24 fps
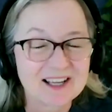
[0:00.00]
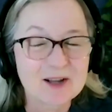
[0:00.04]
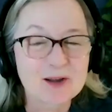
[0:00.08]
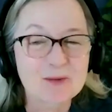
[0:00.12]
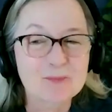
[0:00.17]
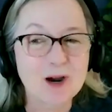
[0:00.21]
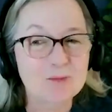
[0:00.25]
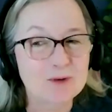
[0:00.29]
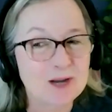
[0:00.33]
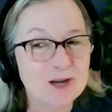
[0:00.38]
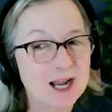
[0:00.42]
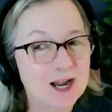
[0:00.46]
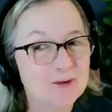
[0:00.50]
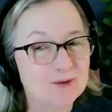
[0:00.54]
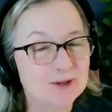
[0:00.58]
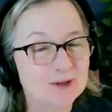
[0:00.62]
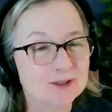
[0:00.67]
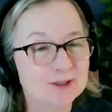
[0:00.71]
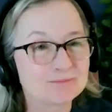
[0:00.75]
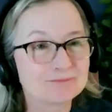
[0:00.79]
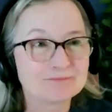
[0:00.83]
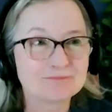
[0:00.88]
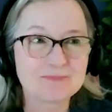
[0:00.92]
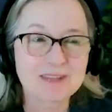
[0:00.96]
Barbara
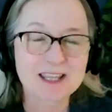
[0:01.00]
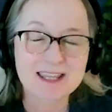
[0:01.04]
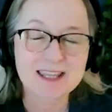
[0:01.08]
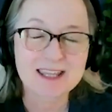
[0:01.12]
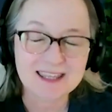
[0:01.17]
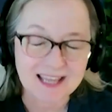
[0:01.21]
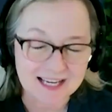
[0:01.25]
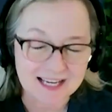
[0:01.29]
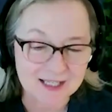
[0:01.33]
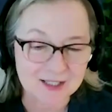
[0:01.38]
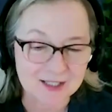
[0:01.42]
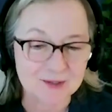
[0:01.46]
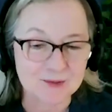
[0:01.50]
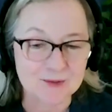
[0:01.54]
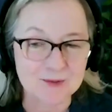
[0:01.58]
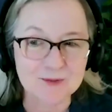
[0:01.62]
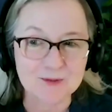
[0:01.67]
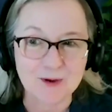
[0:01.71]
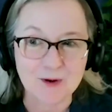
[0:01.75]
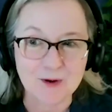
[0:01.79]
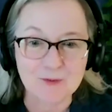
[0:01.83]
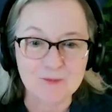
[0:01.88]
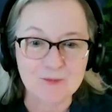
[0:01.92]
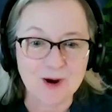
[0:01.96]
Howard, thank you
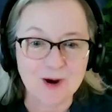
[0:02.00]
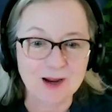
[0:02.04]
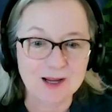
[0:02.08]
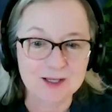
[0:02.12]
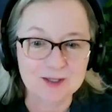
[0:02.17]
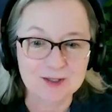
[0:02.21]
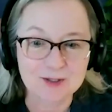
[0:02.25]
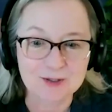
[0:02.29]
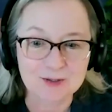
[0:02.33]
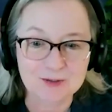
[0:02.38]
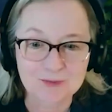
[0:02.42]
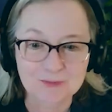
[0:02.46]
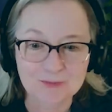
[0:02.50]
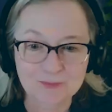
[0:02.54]
so much.